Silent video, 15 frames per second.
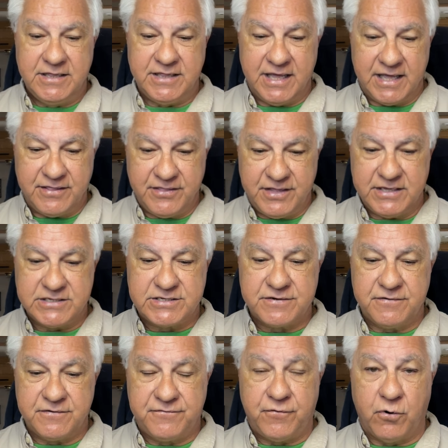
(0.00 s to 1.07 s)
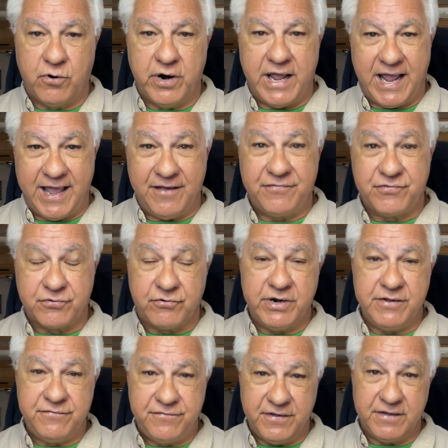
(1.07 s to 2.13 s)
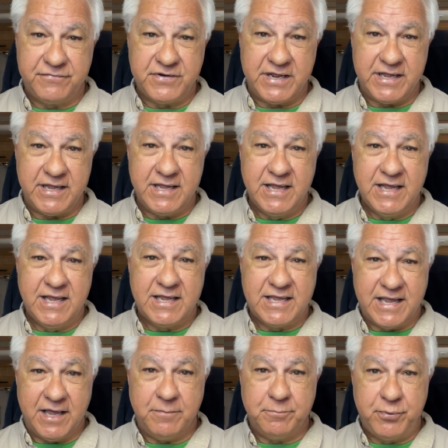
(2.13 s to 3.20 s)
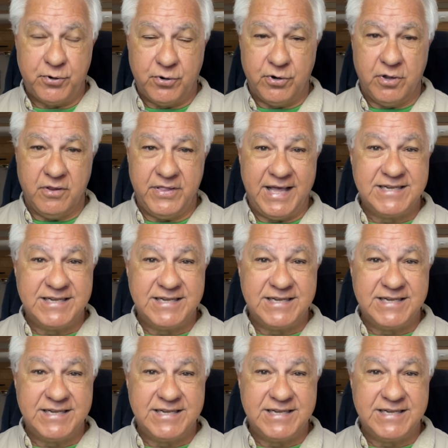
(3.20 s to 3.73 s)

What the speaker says: that this Ford F-350 can pull.